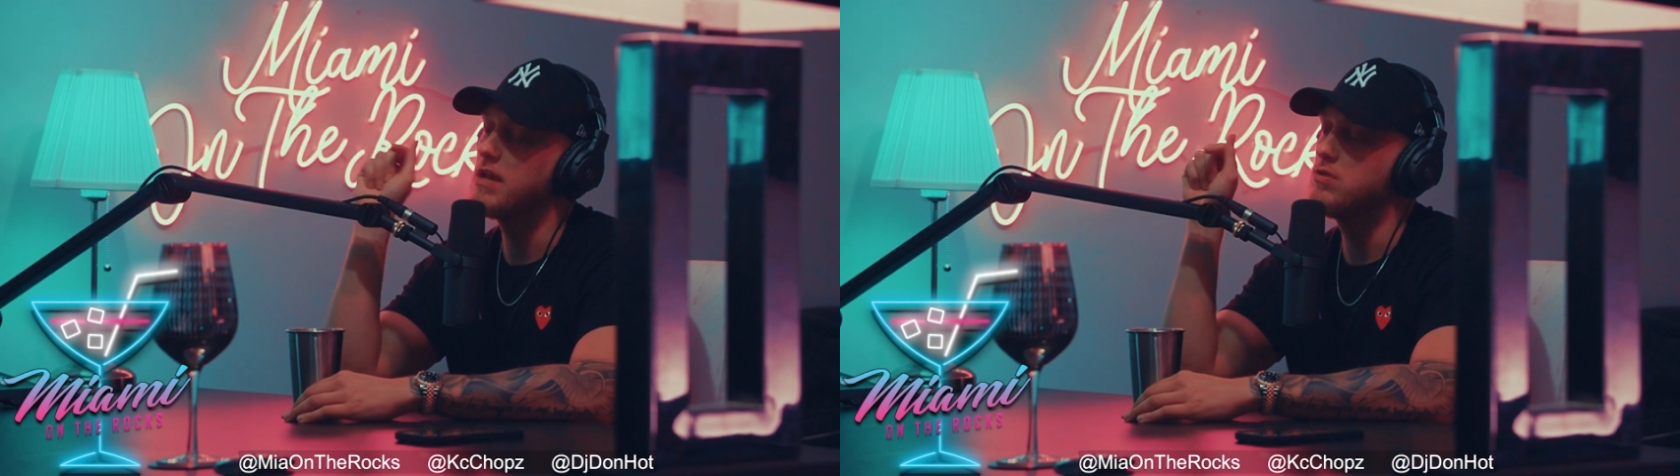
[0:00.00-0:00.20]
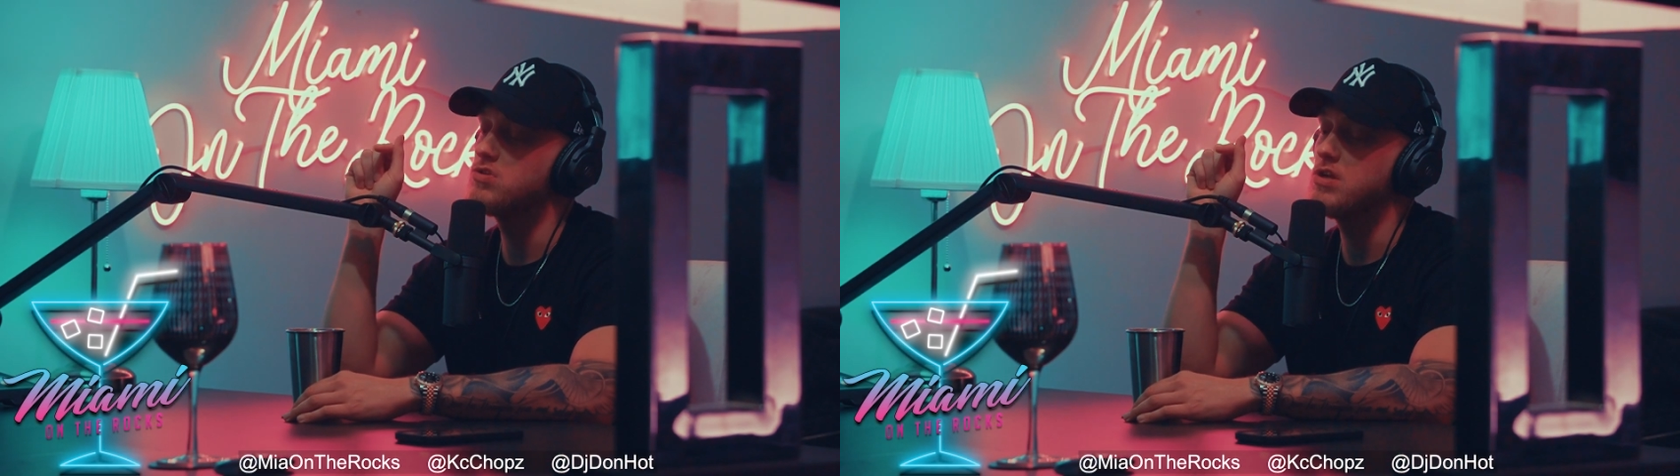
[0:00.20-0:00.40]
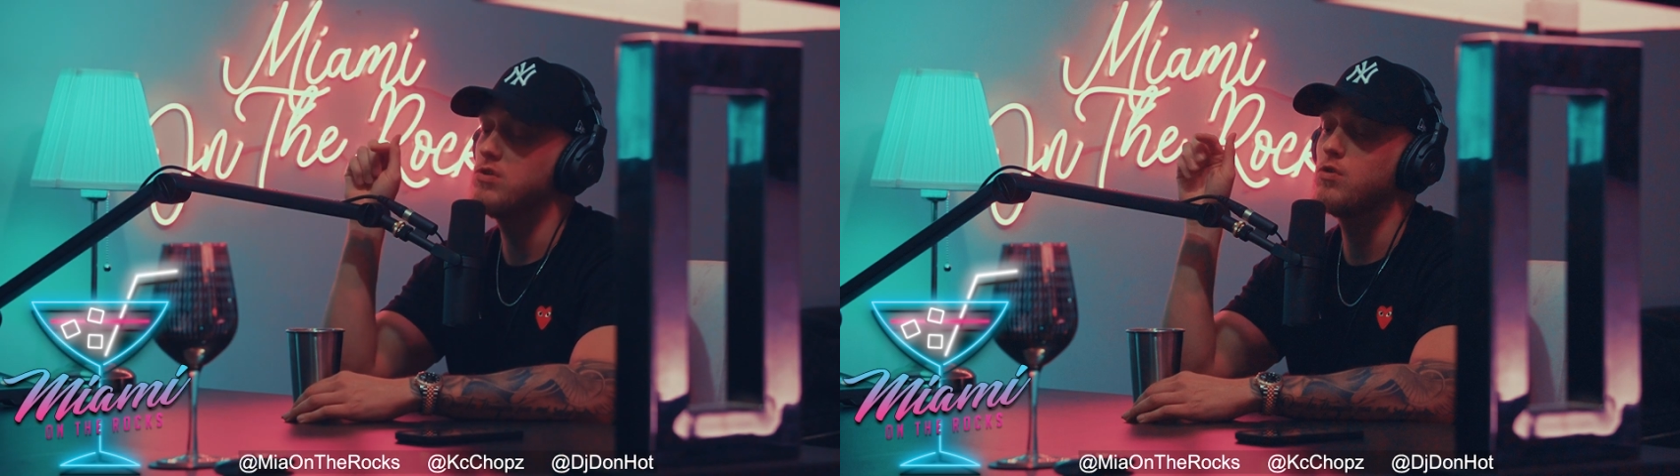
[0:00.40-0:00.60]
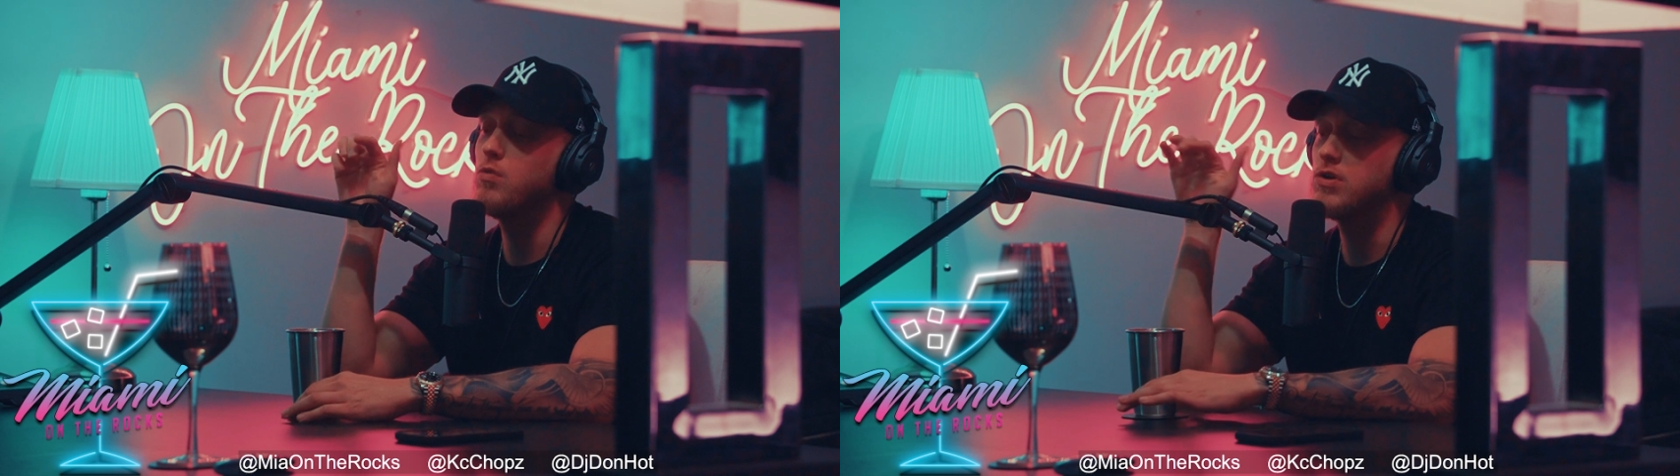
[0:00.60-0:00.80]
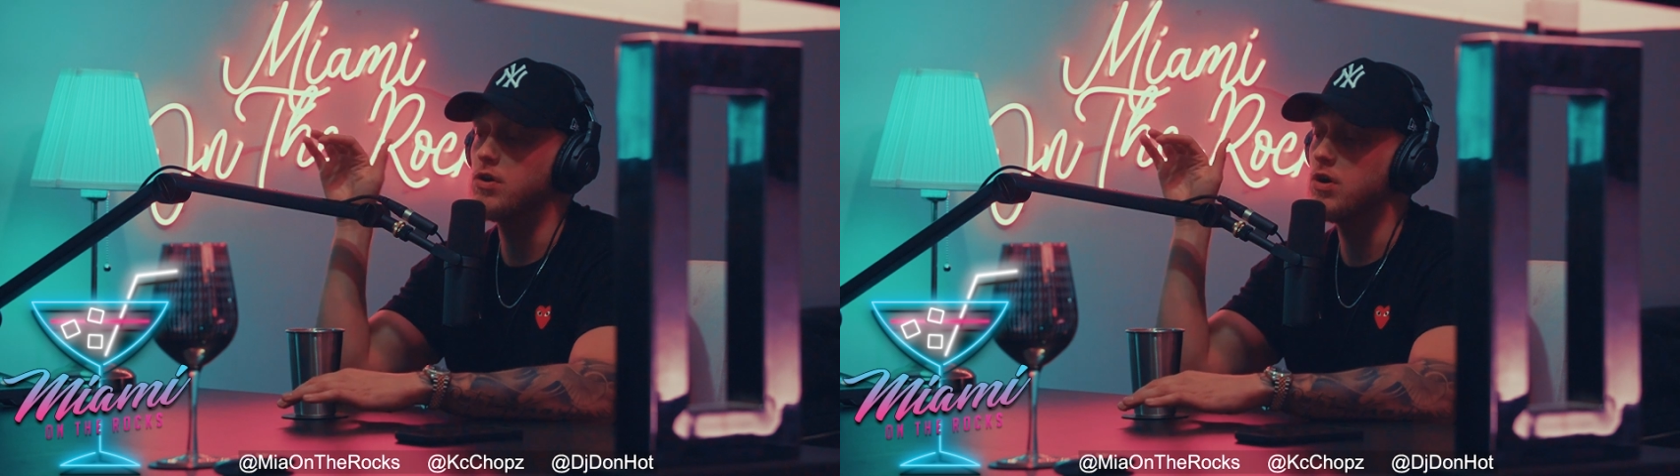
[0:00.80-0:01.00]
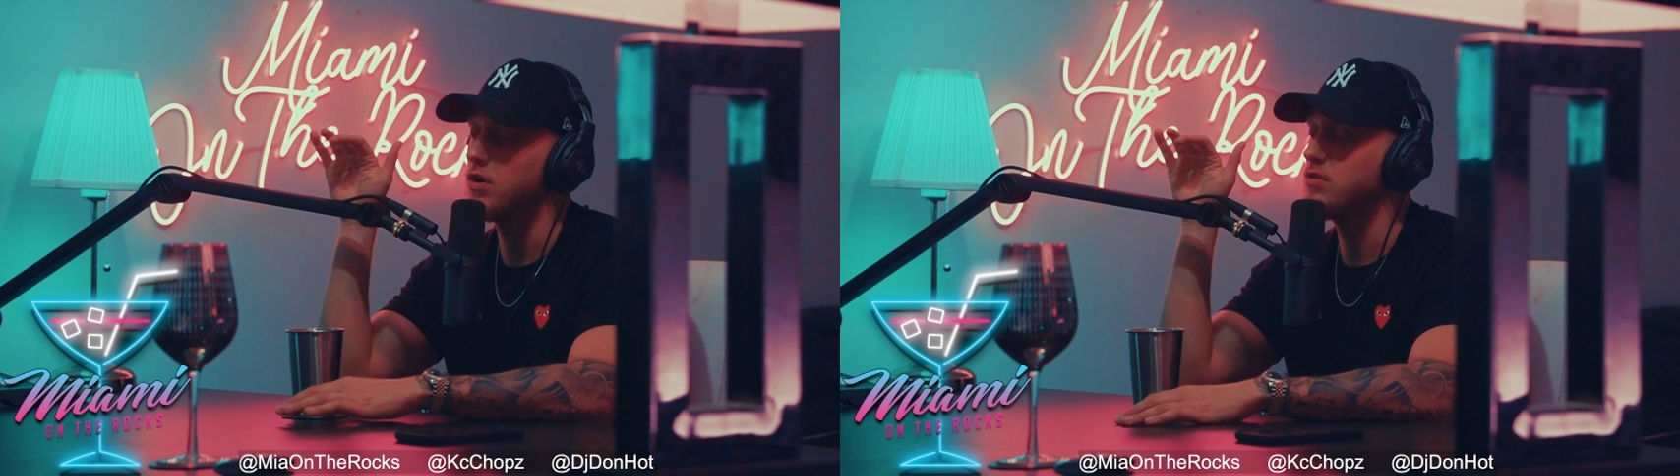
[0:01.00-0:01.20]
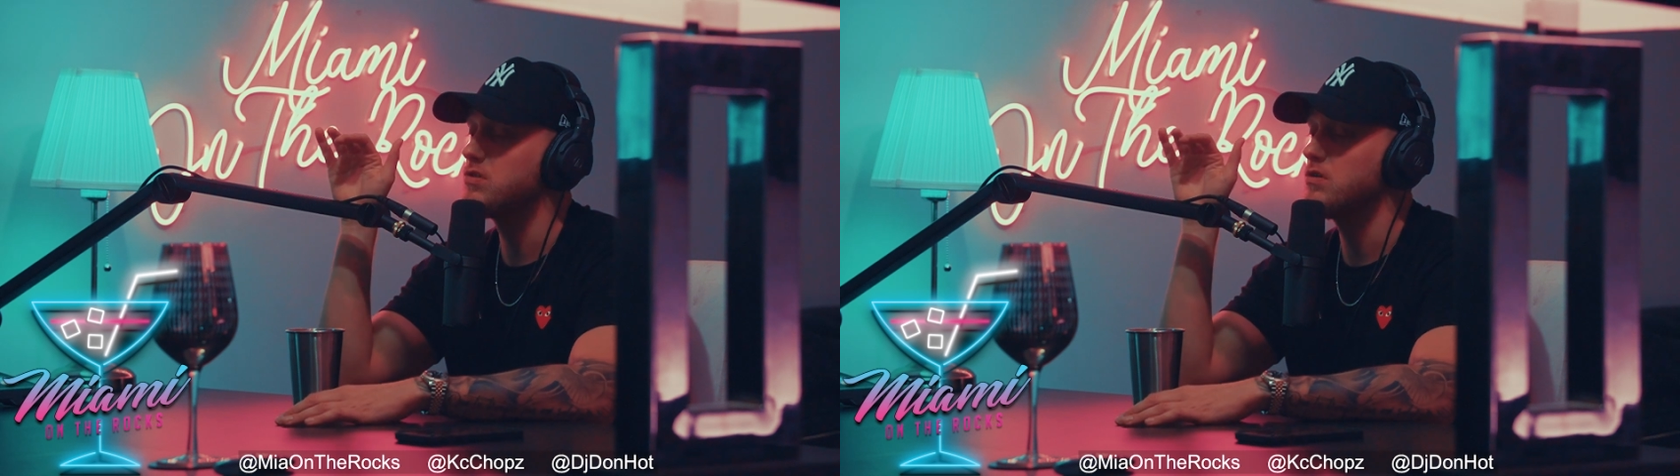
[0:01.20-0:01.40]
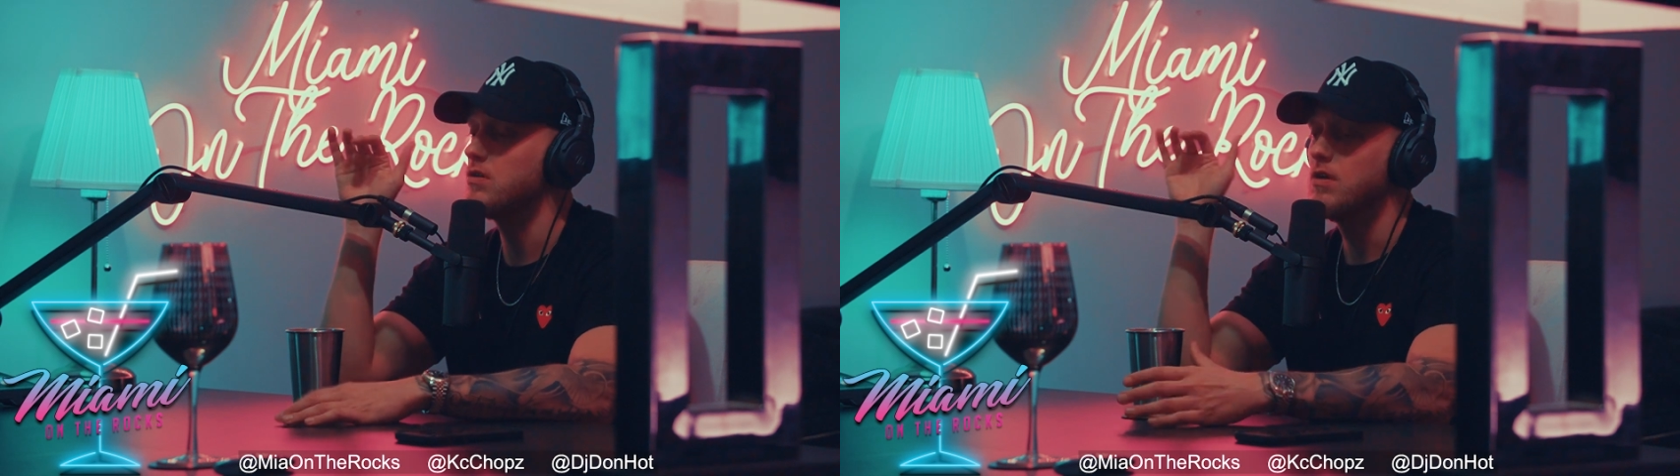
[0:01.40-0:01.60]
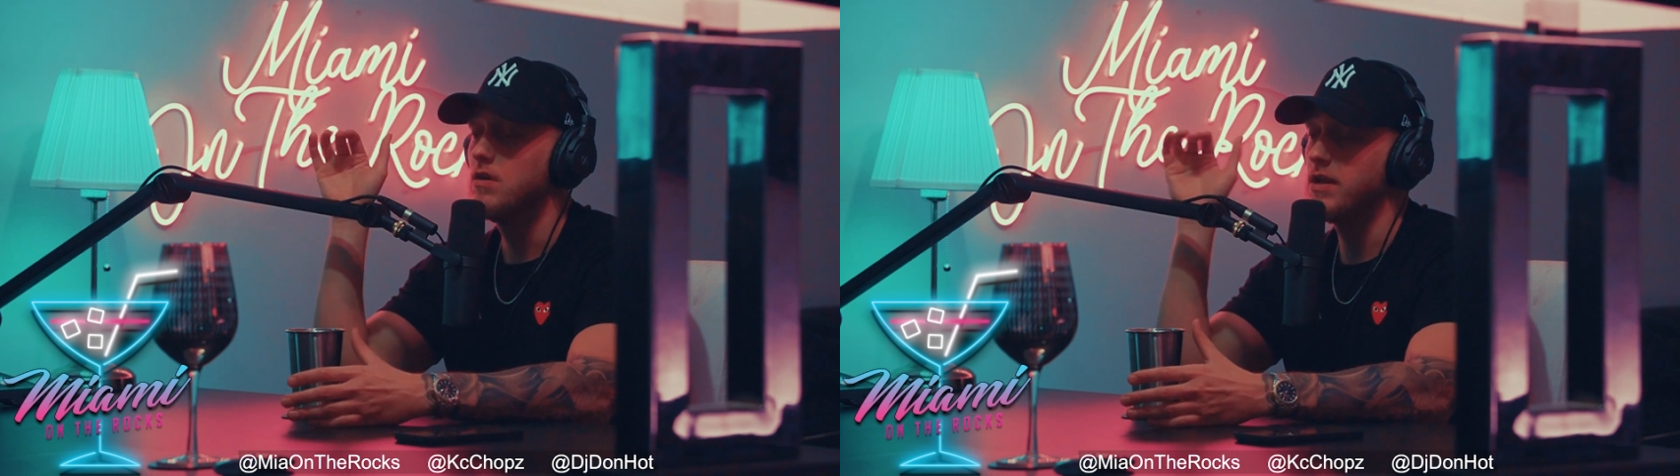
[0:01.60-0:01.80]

like you said, you don't want your girl to,